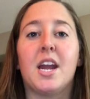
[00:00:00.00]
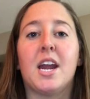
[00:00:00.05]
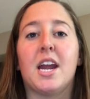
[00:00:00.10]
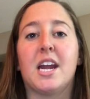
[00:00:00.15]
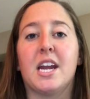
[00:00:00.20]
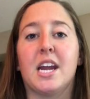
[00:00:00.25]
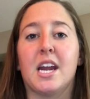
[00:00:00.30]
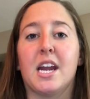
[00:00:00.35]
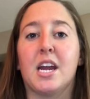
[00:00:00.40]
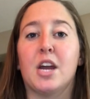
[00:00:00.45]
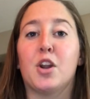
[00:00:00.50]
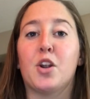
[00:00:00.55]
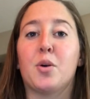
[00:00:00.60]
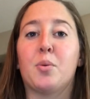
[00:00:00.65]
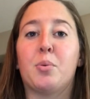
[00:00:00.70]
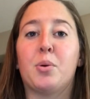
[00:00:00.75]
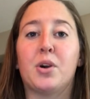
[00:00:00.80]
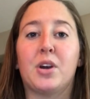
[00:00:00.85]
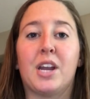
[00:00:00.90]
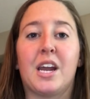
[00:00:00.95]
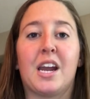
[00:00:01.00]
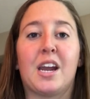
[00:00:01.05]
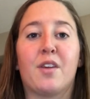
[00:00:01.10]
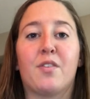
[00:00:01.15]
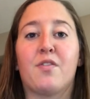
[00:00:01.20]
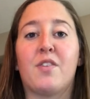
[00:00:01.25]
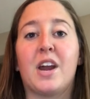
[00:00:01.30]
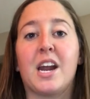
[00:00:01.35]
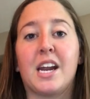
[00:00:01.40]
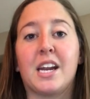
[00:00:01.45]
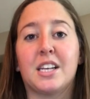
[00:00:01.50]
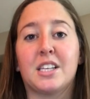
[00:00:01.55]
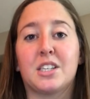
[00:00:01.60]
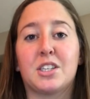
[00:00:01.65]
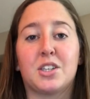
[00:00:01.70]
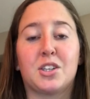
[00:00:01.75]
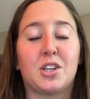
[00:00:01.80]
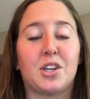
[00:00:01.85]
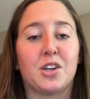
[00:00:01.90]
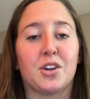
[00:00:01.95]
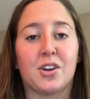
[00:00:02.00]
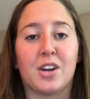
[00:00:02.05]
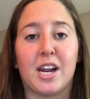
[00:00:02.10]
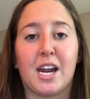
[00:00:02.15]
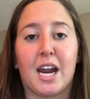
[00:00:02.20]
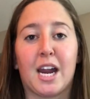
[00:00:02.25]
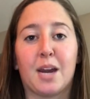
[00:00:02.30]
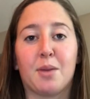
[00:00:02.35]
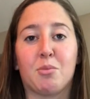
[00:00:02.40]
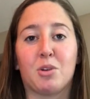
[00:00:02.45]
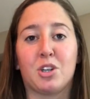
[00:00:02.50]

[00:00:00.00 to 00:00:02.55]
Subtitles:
and put a face to your name,